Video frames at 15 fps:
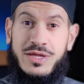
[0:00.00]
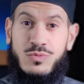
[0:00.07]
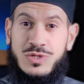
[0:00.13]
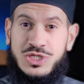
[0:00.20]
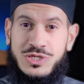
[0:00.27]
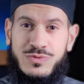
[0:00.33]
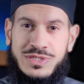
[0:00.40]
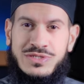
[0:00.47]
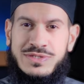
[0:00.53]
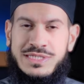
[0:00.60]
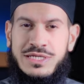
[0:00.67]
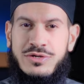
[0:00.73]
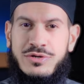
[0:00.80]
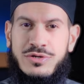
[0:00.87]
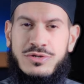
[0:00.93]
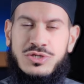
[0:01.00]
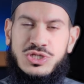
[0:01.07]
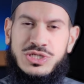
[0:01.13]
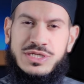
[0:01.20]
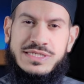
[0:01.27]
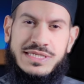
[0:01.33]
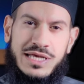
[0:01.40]
And when she went to see her,
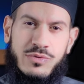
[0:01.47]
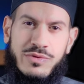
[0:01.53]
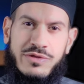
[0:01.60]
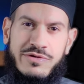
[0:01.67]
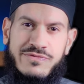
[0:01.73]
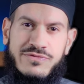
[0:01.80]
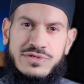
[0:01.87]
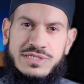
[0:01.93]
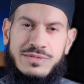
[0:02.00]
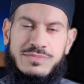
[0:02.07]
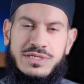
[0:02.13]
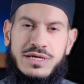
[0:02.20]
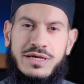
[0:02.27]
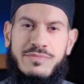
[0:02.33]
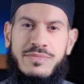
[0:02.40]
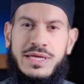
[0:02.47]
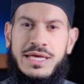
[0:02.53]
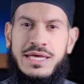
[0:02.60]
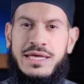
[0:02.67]
she sat with her for some time.